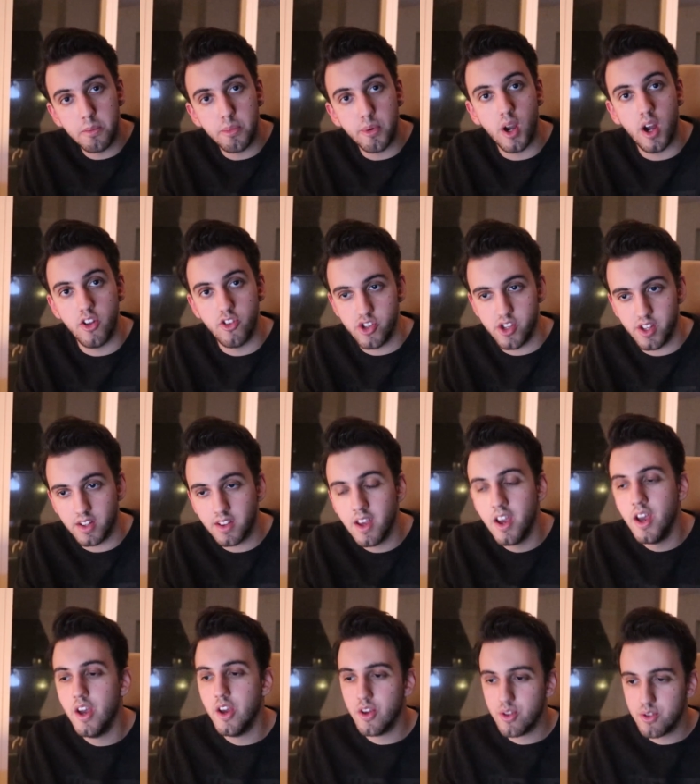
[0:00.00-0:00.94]
project
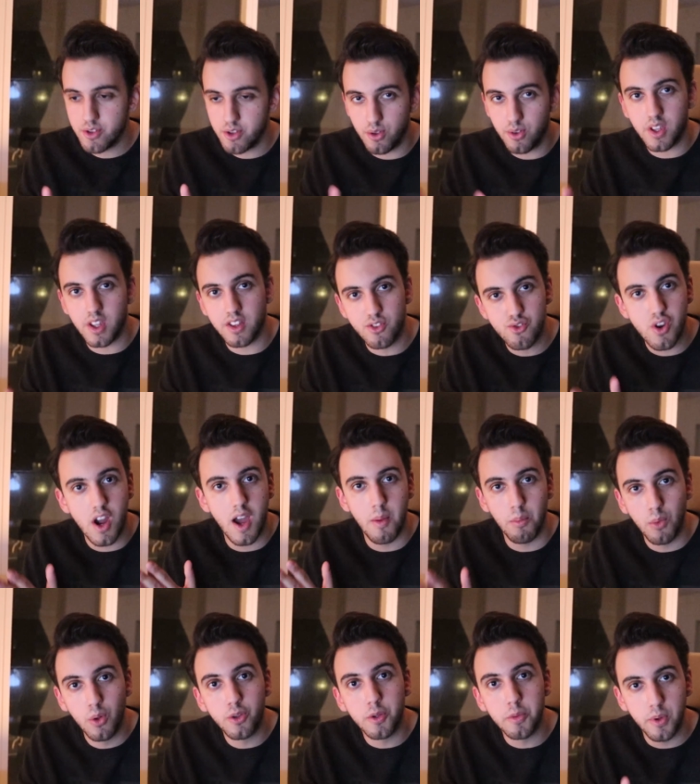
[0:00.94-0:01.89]
so you can try
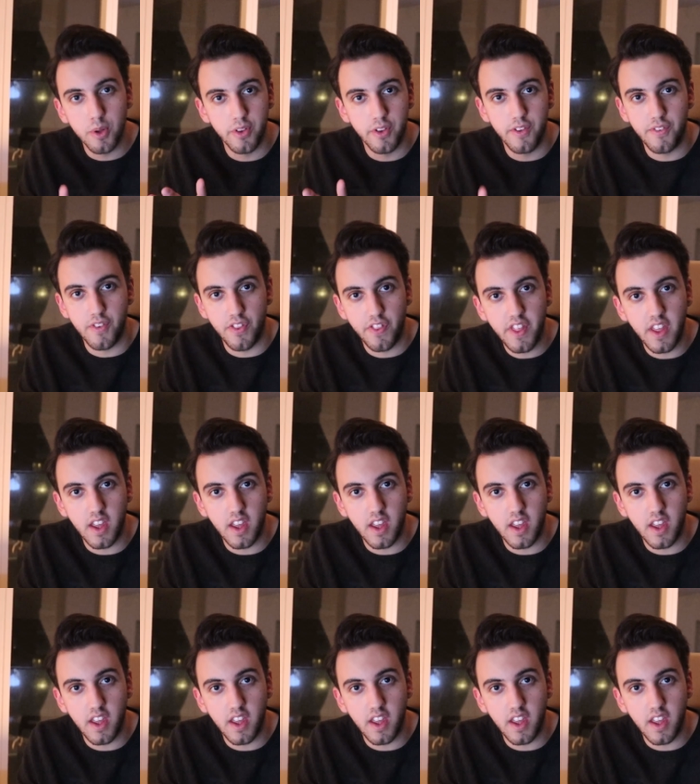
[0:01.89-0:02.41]
multiple different